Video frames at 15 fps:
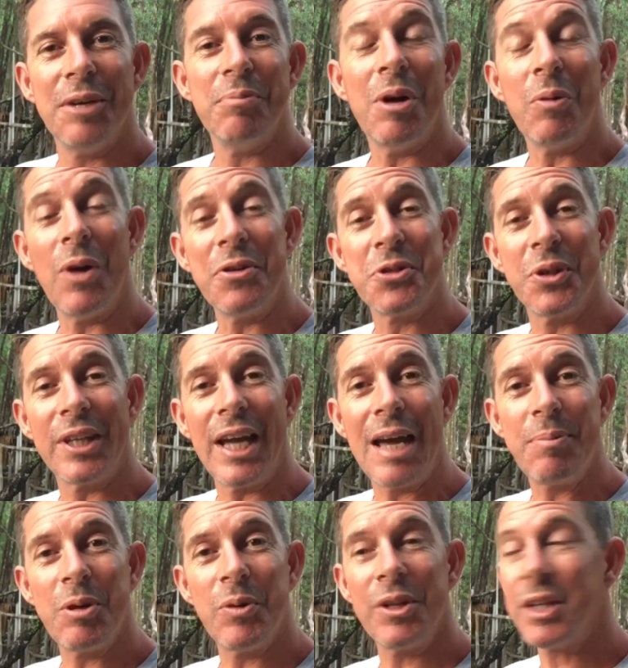My wife's really
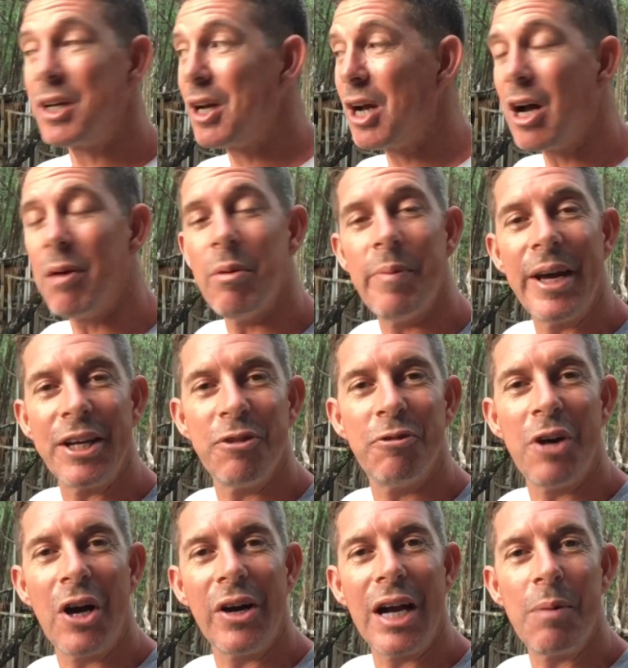happy with it. I'm about to
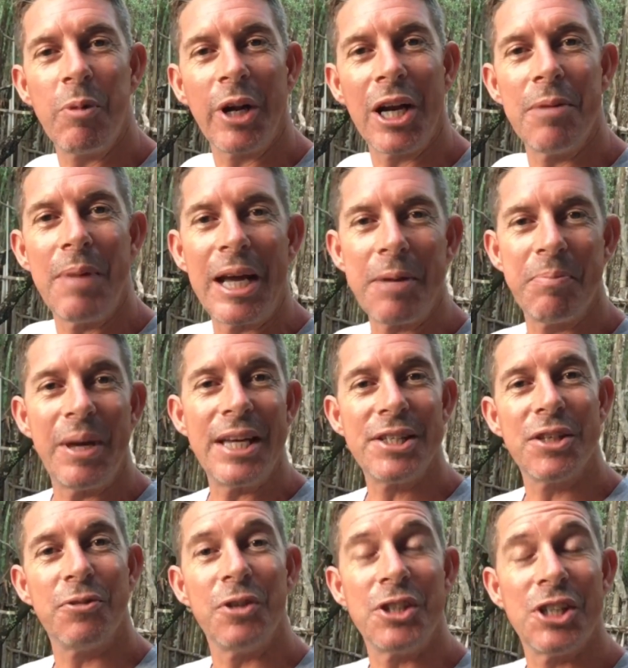fire it up. We're going to make a
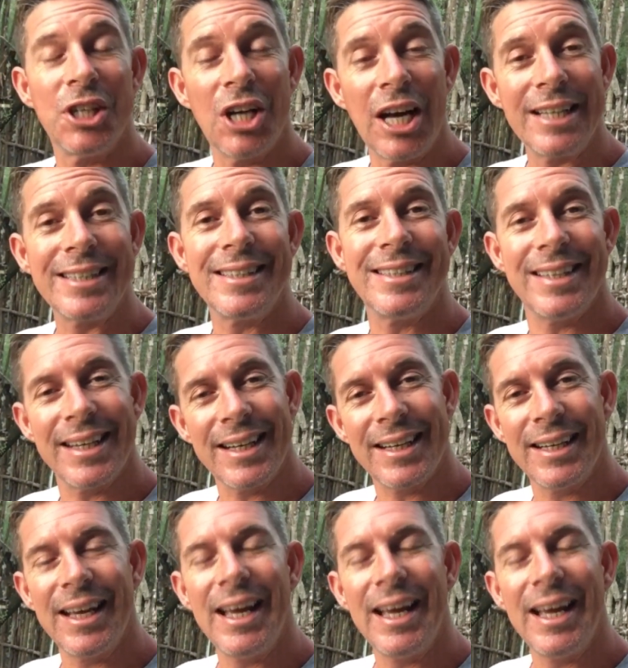pizza for tonight's dinner.